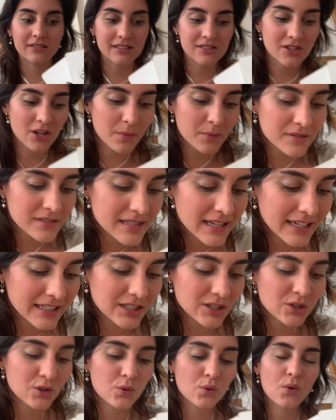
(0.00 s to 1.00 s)
It's almost
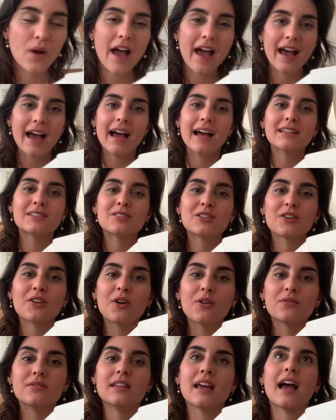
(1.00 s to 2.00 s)
like you had to
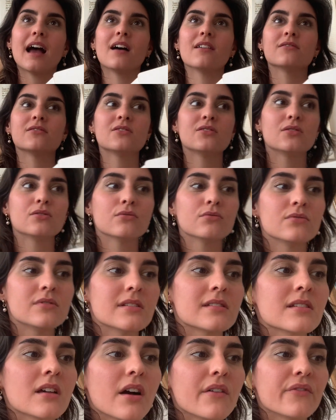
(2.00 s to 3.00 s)
go down to
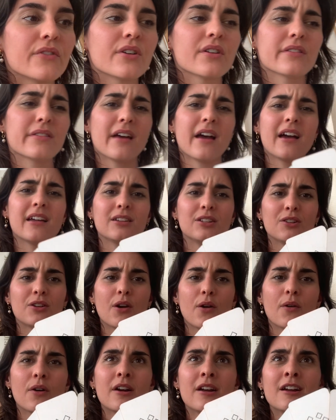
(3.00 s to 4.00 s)
discover that, you
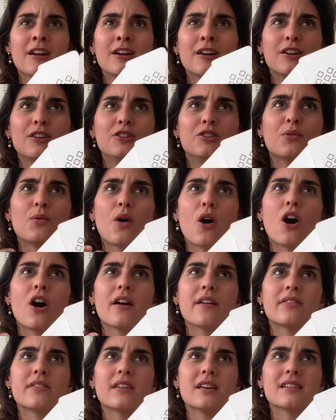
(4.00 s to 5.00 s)
know, you
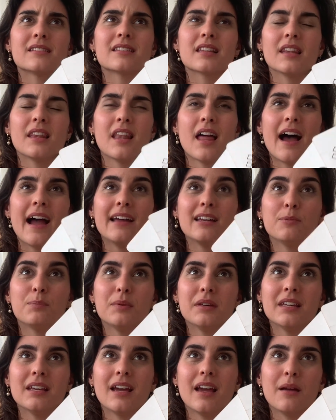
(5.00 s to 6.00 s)
are this light
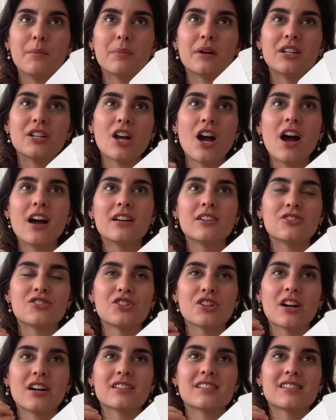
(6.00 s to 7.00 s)
being, but not
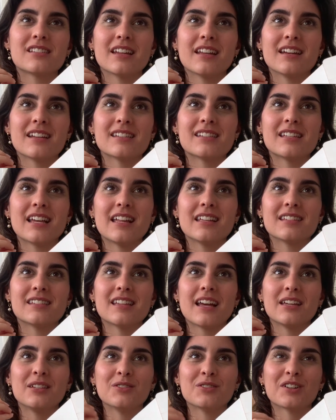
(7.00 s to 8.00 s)
just in a sense
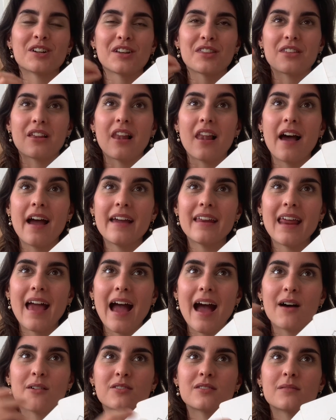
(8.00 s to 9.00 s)
that you're the
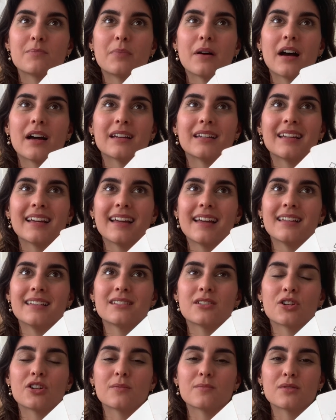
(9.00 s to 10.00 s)
lighthouse, but in
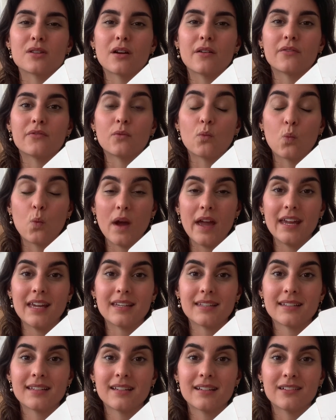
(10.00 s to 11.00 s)
terms of
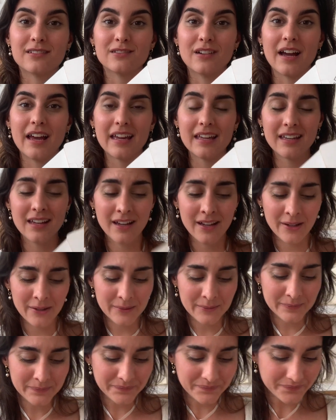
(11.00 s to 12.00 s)
weight, right?
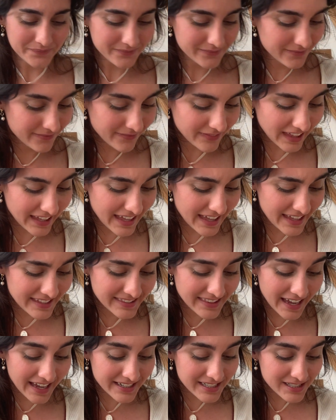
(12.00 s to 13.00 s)
And
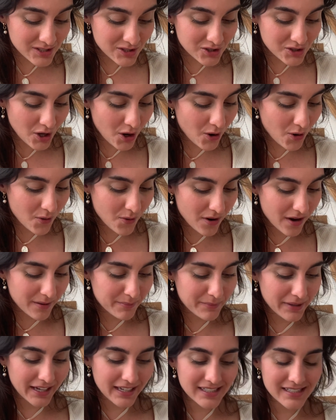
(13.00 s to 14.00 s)
that is so
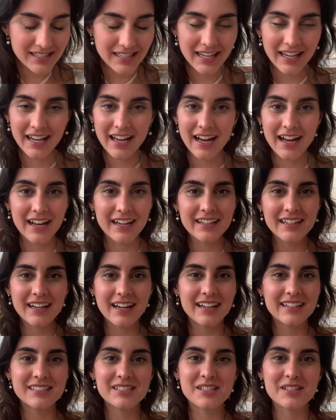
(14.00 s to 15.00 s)
amazing.
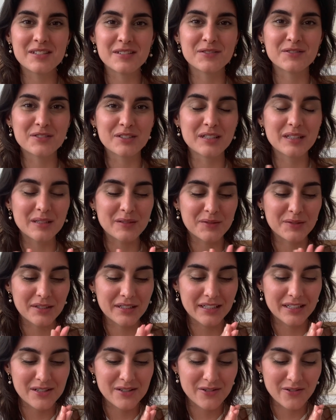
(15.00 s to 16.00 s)
I just
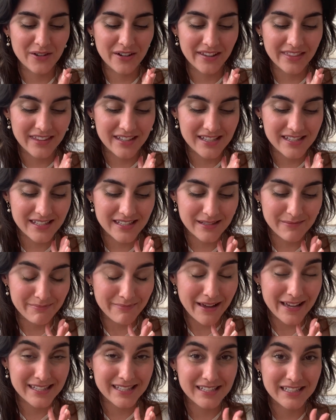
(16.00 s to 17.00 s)
really enjoy this
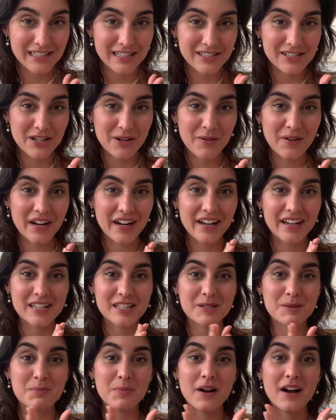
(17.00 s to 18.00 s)
message,
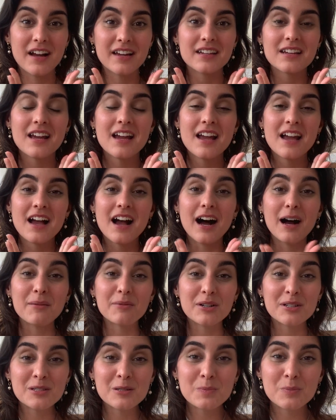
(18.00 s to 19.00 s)
Aquarius, but I'm
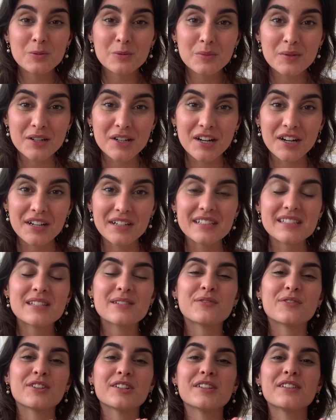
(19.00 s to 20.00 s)
going to pull more cards
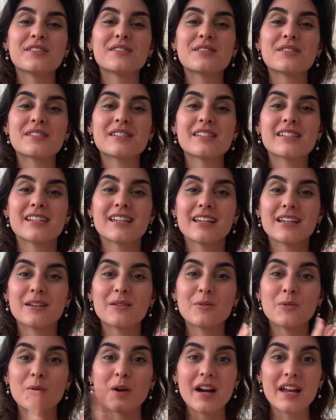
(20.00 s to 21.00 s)
for you to see
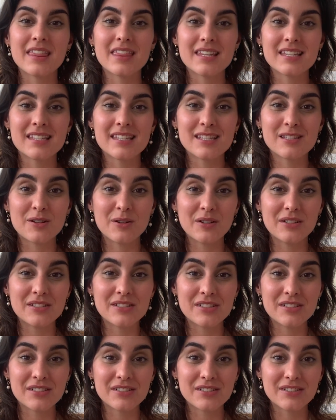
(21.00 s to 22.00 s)
where this is going
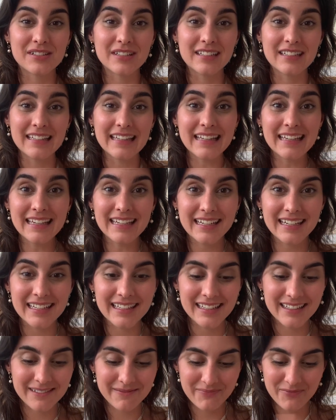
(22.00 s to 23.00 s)
to
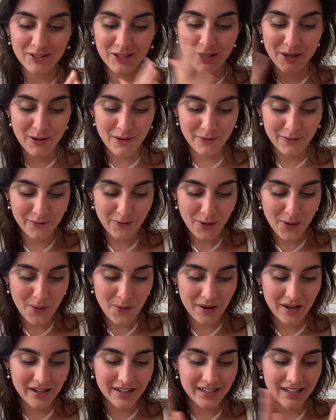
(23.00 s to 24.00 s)
lead, you know,
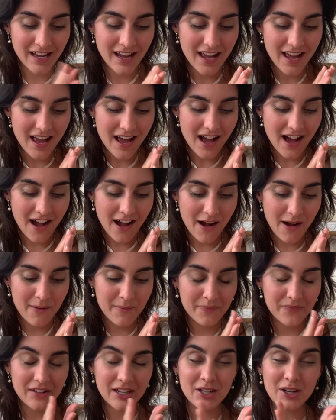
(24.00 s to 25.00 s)
forward.
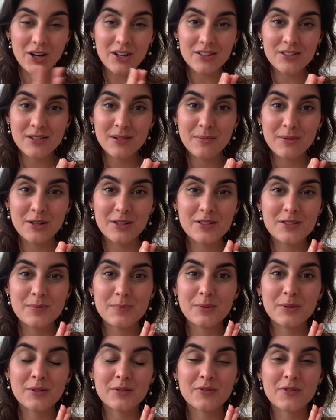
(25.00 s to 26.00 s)
And also I'm going to
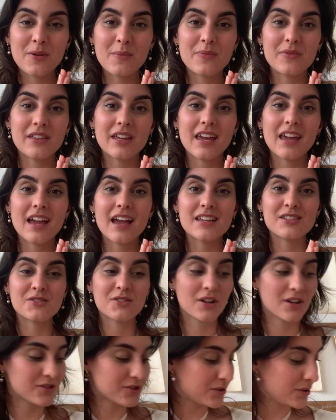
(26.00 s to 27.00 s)
pull from the
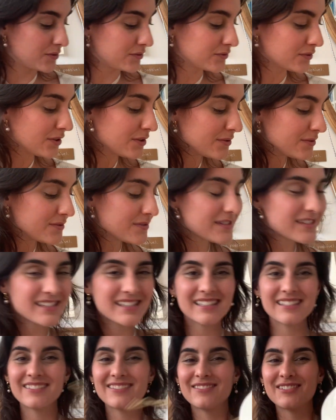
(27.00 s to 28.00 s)
astrological runes,
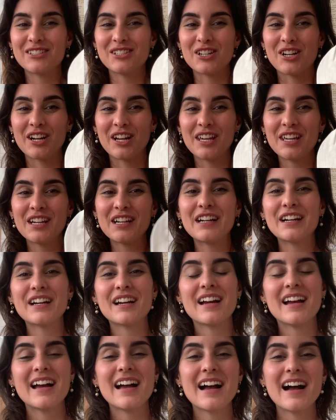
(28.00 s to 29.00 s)
which are here
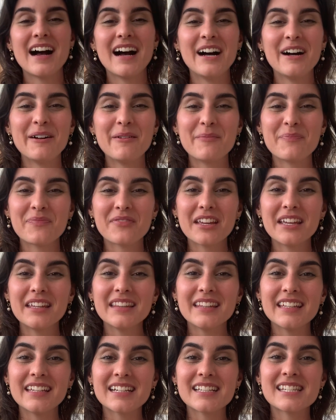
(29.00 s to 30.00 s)
in
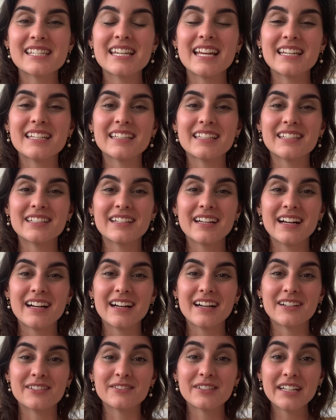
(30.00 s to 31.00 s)
the extended
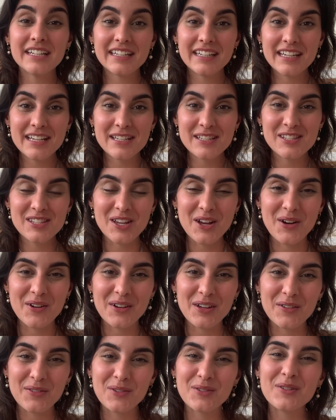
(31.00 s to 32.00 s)
reading. So
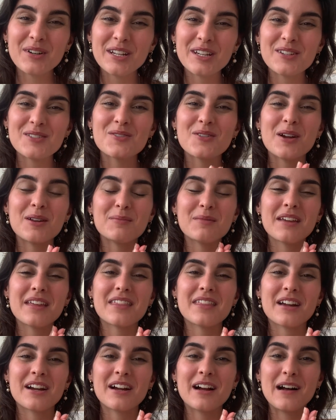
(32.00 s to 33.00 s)
if you want to join me
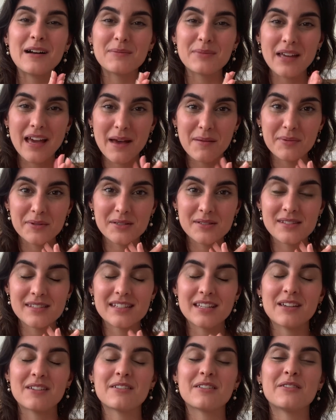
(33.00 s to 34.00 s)
there, I'll be happy to
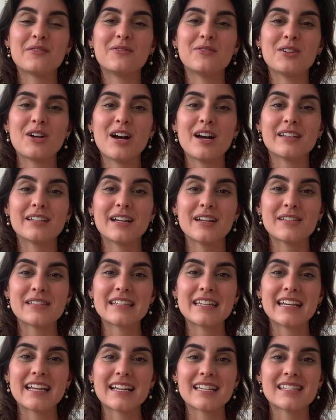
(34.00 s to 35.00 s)
see you. If not, I'll
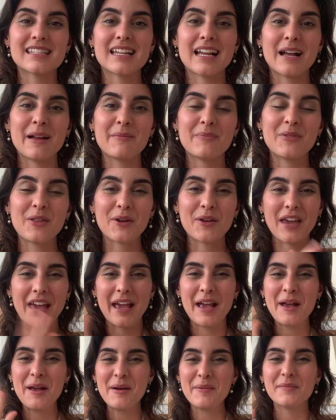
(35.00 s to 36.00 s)
see you next time. Okay,
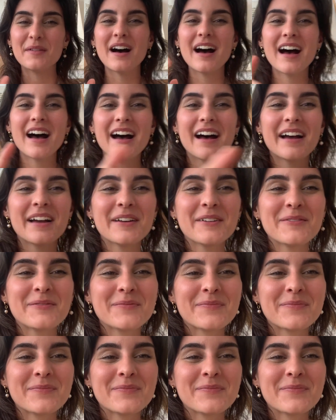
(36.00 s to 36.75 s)
bye.